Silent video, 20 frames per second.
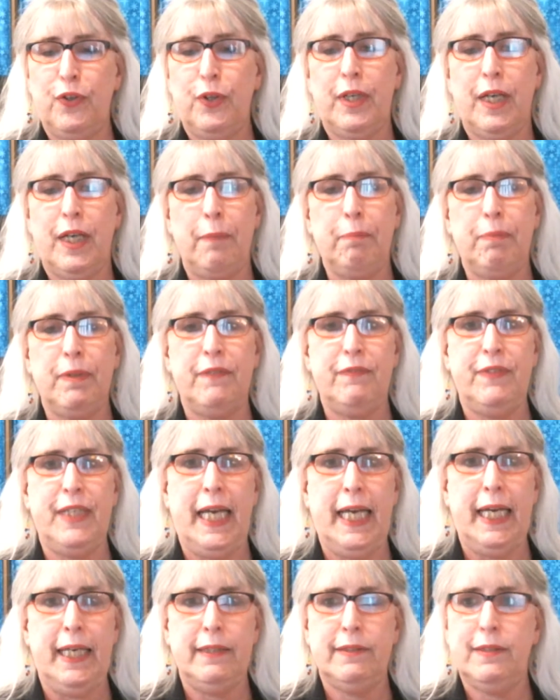a couple of
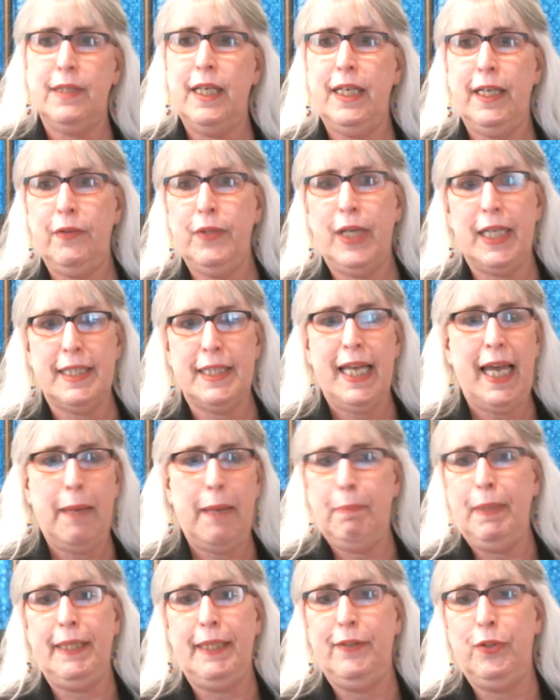days. I know that's
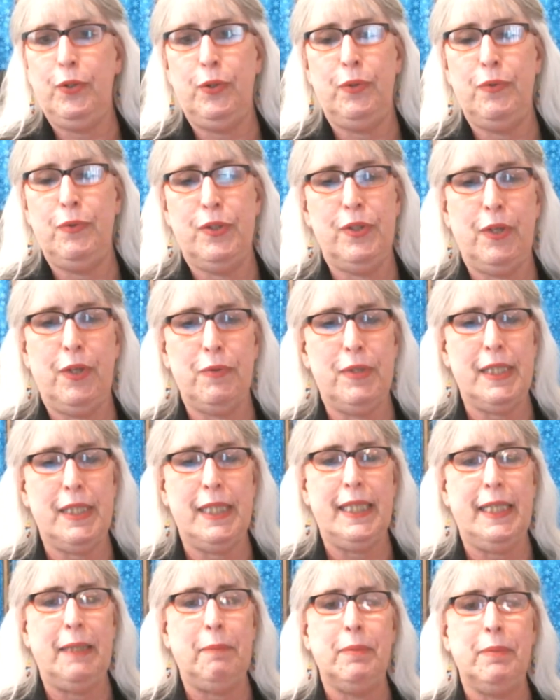happy news, no
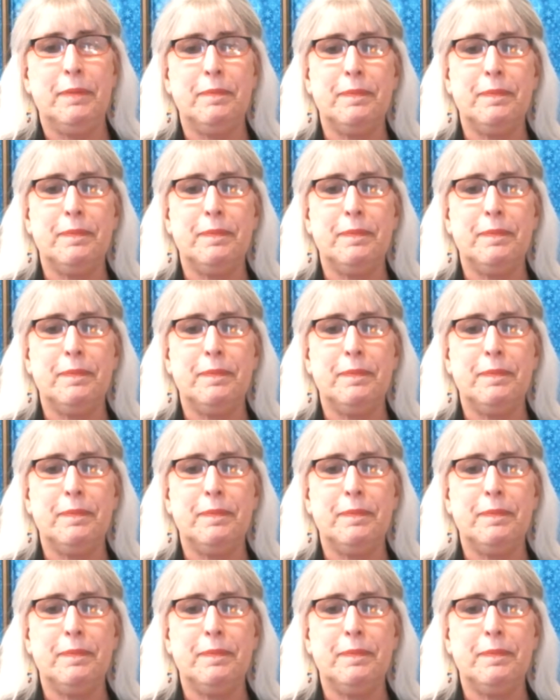sleep.